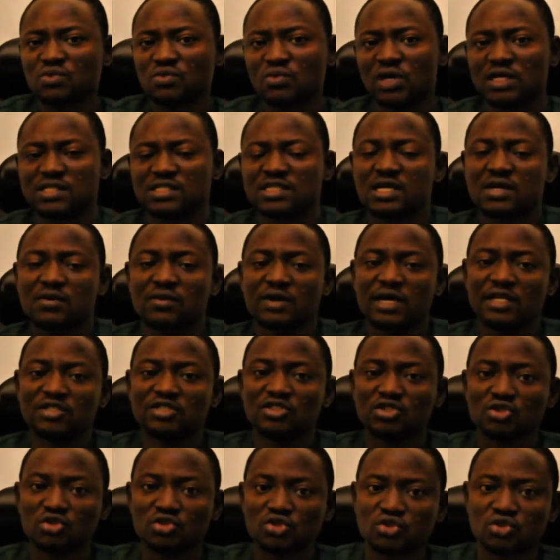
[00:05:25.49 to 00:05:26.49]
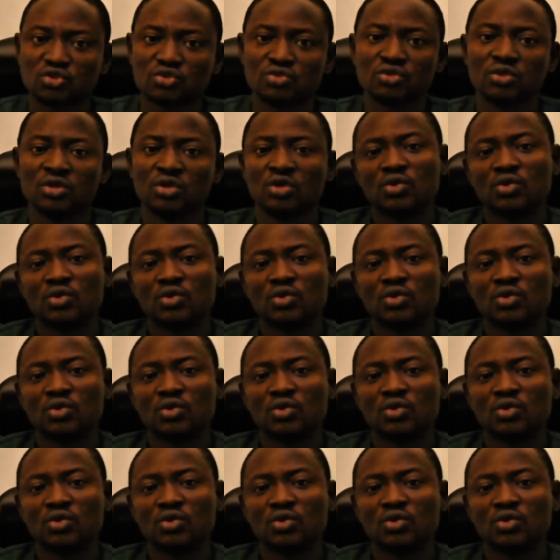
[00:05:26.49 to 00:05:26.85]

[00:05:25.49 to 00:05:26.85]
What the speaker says: watt hour into 2,